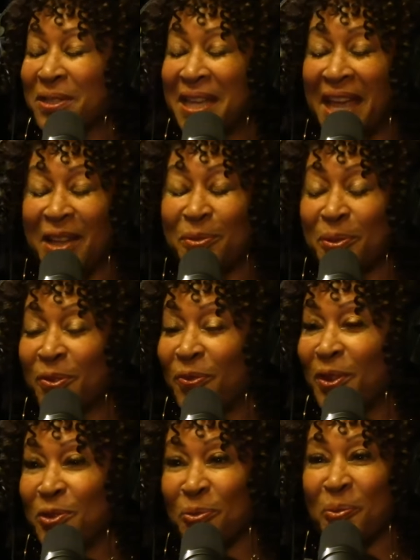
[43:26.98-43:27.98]
Charles Gaines
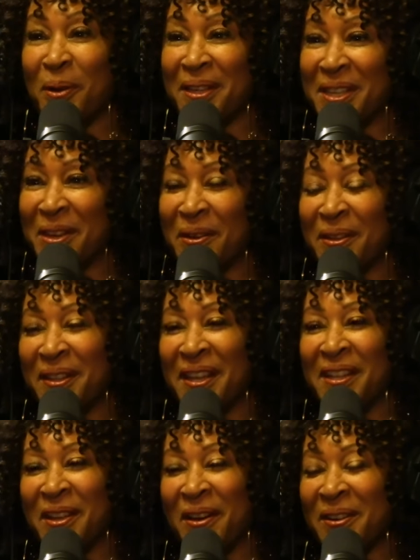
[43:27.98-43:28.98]
was featured one year
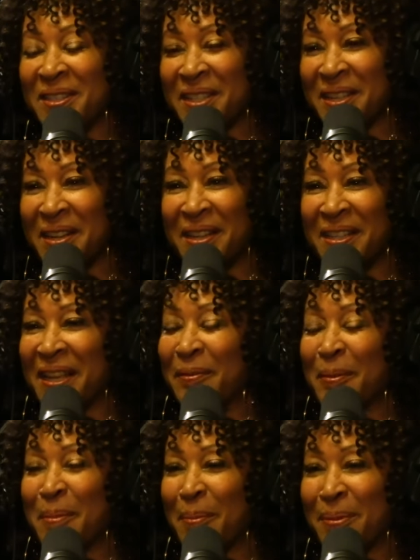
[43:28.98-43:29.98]
in the Arsenal.
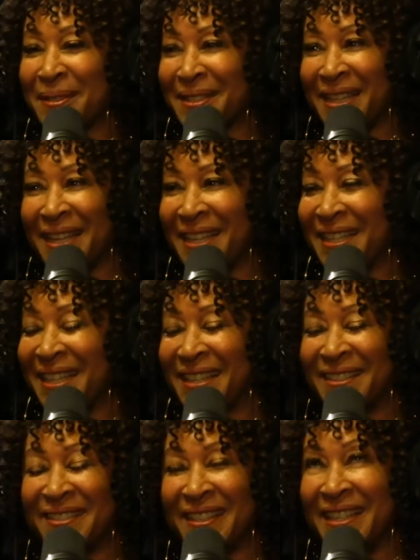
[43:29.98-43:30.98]
I remember singing
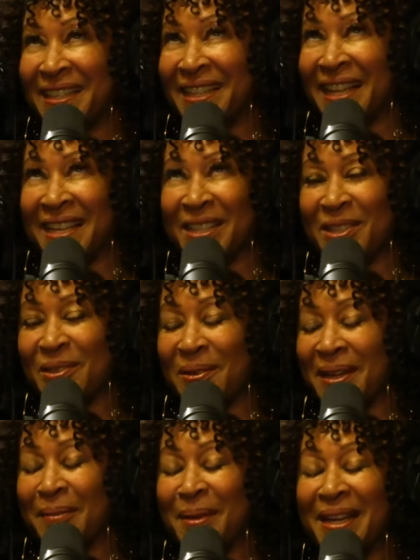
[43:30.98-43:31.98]
El
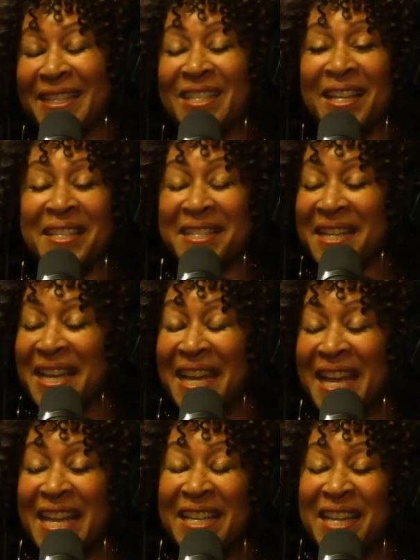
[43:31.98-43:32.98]
Anatsui. I mean, it just
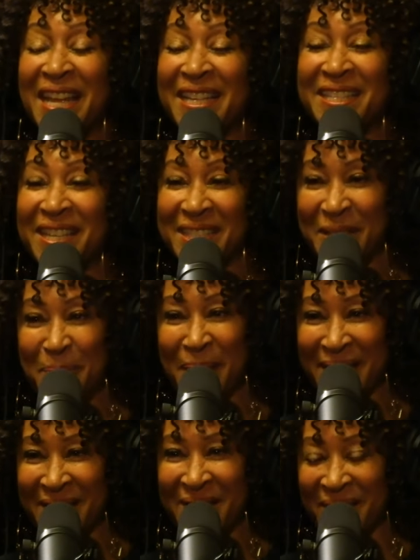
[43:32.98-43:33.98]

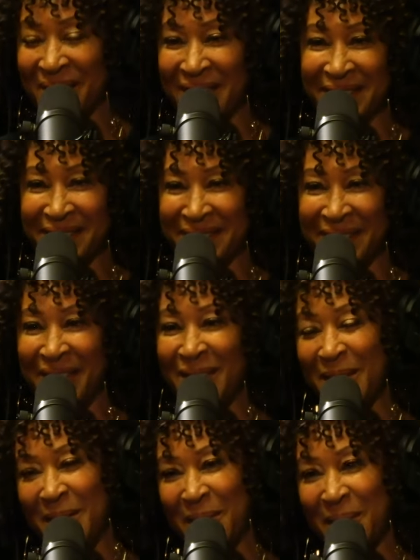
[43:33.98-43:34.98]
depends on
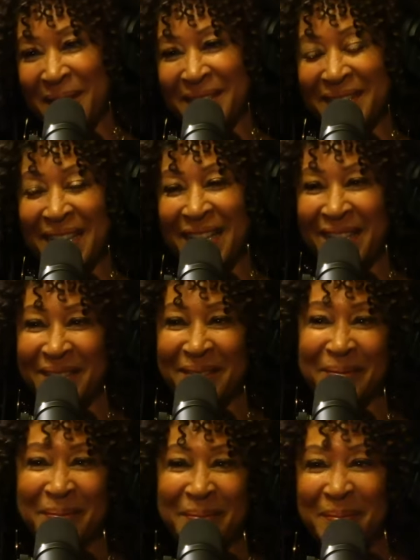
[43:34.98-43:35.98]
the year
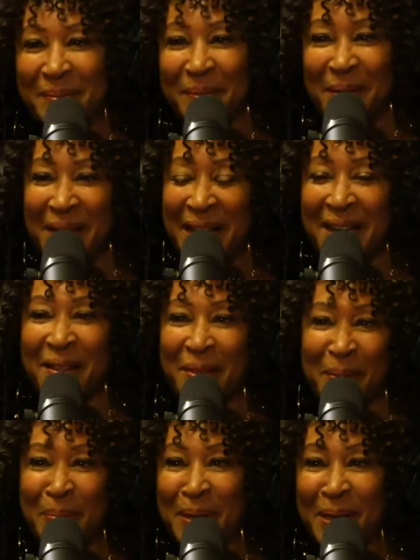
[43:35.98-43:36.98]
and kind
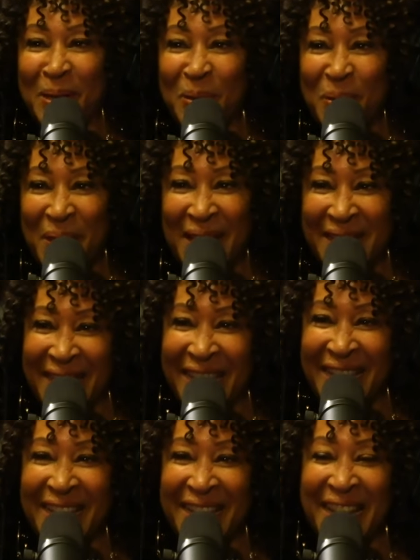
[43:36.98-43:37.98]
of the milieu that
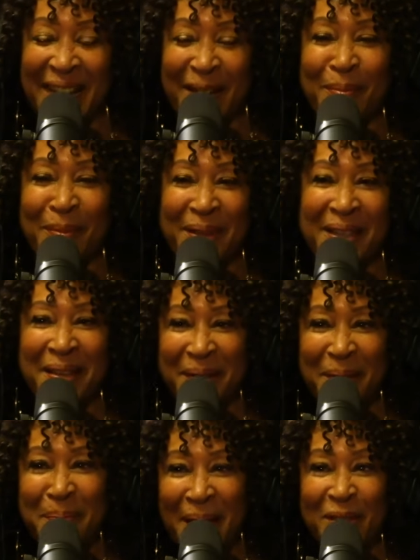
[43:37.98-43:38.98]
I
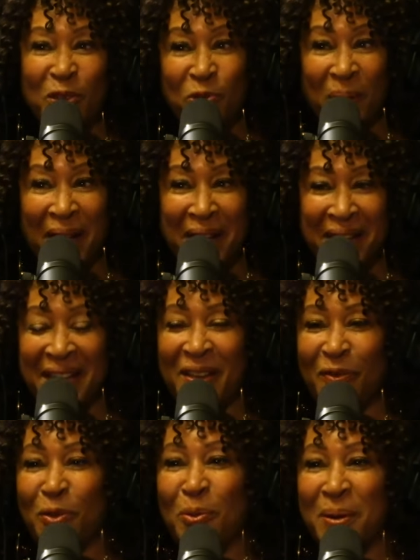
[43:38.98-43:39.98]
make the trek, if